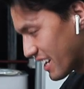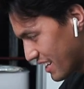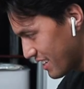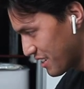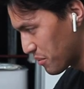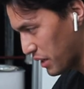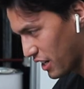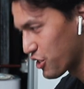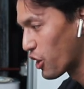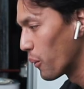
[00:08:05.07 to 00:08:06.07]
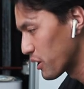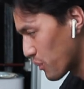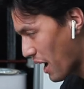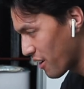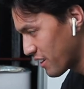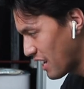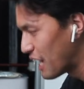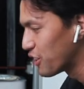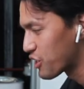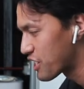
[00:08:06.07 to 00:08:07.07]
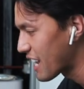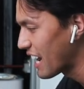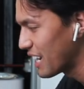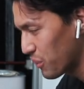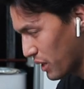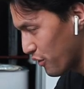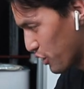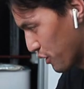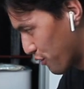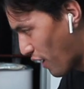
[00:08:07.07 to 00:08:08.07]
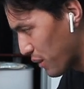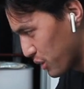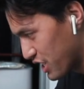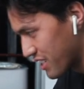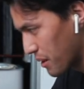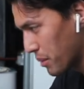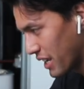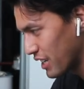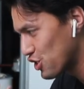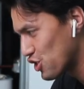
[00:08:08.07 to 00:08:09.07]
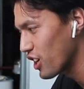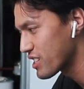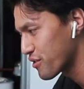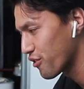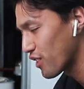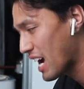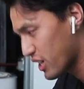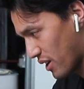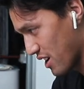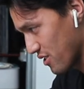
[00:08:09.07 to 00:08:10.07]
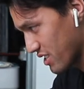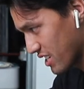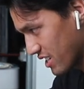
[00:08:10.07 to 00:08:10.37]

get it, because you're going around and you're skating whatever you can find, which ends up being just flat ground.